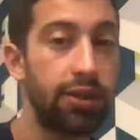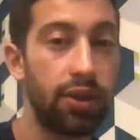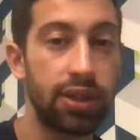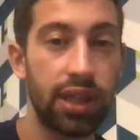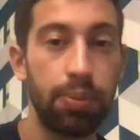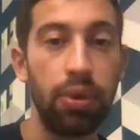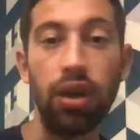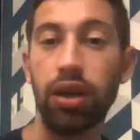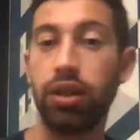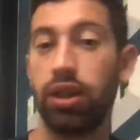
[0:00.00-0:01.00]
for example,
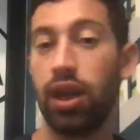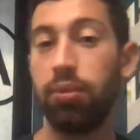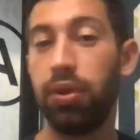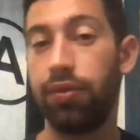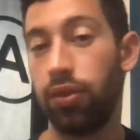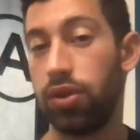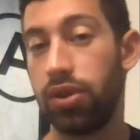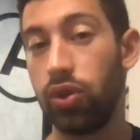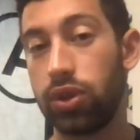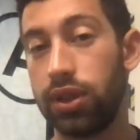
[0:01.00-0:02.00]
it can be for
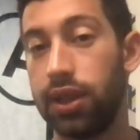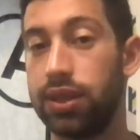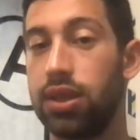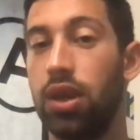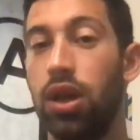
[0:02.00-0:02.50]
30 days.